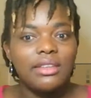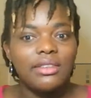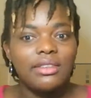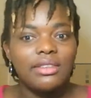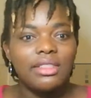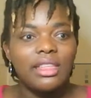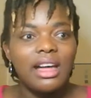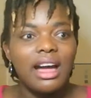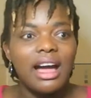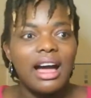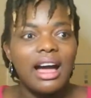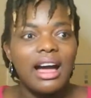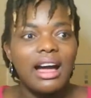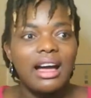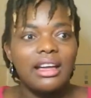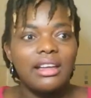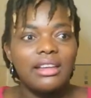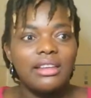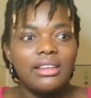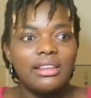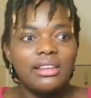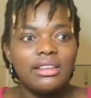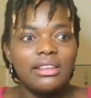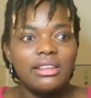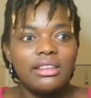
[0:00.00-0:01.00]
that,
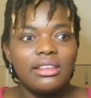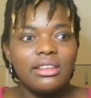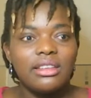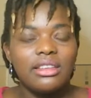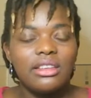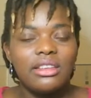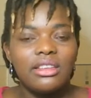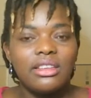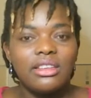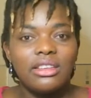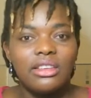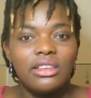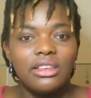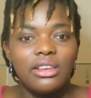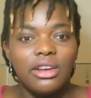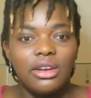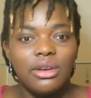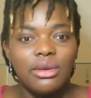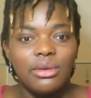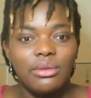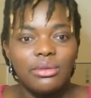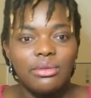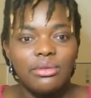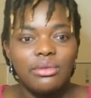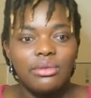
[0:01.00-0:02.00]
you
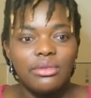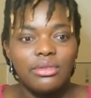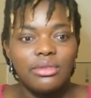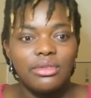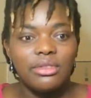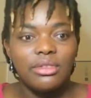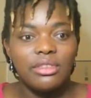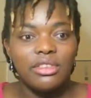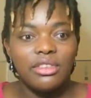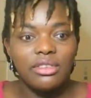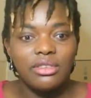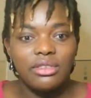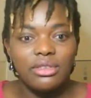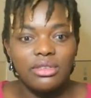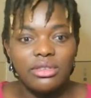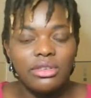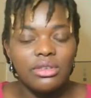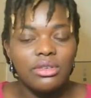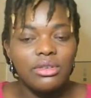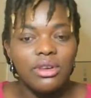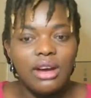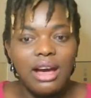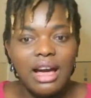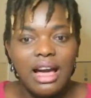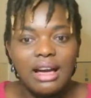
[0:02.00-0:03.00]
know,
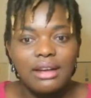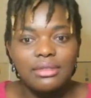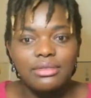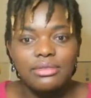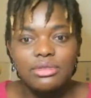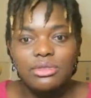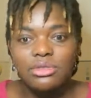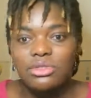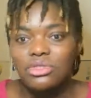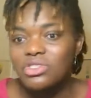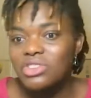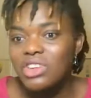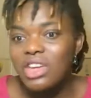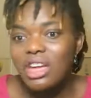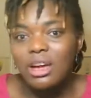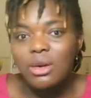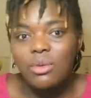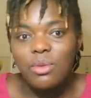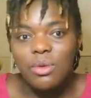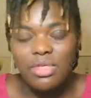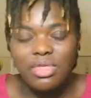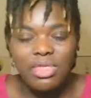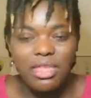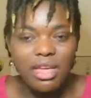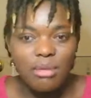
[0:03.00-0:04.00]
you have to check
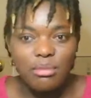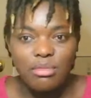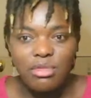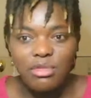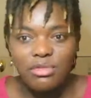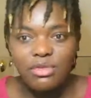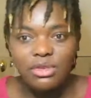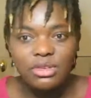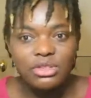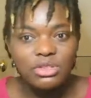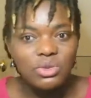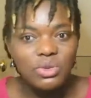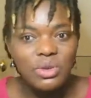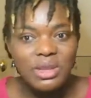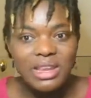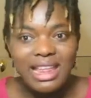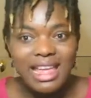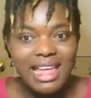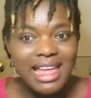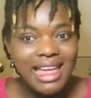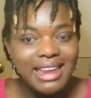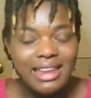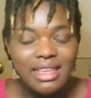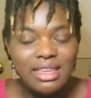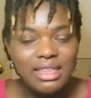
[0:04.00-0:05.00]
with them before doing
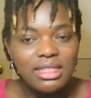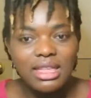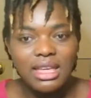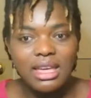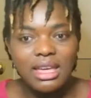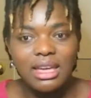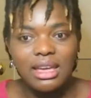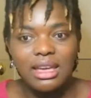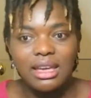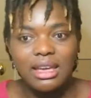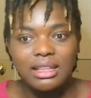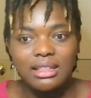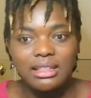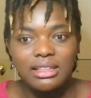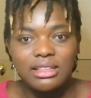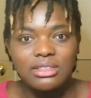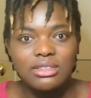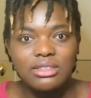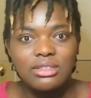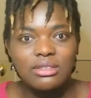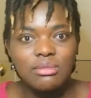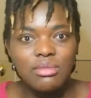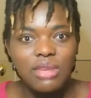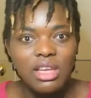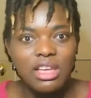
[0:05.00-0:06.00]
anything, and
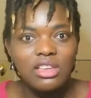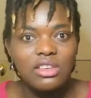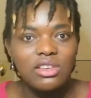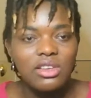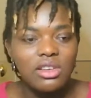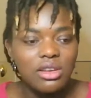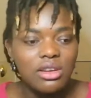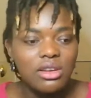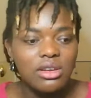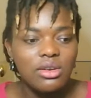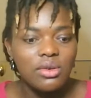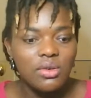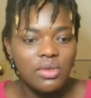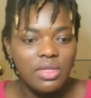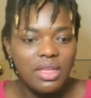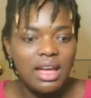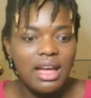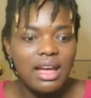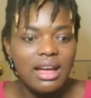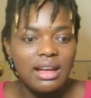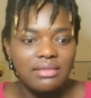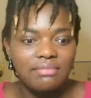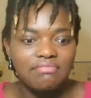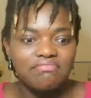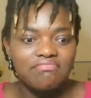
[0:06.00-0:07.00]
it's to make you know
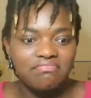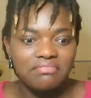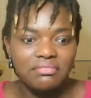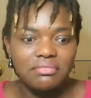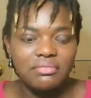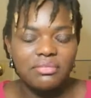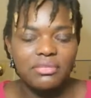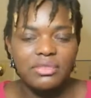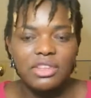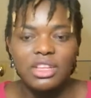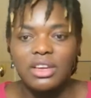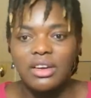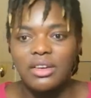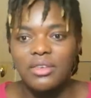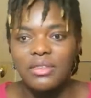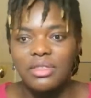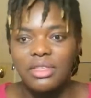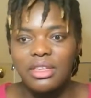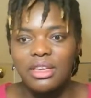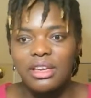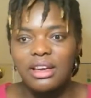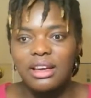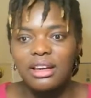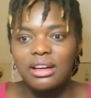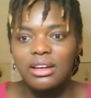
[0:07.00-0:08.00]
that, you know,
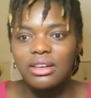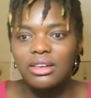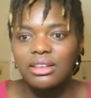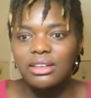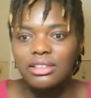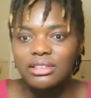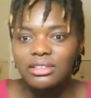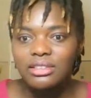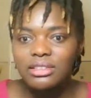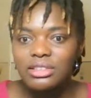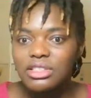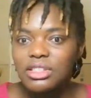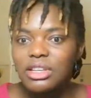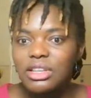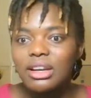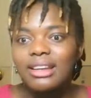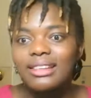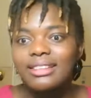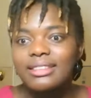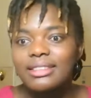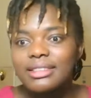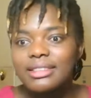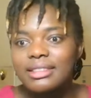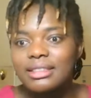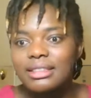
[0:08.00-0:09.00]
they are calling the
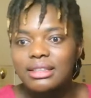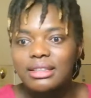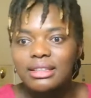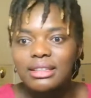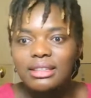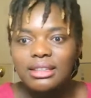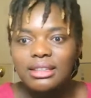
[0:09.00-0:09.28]
shots.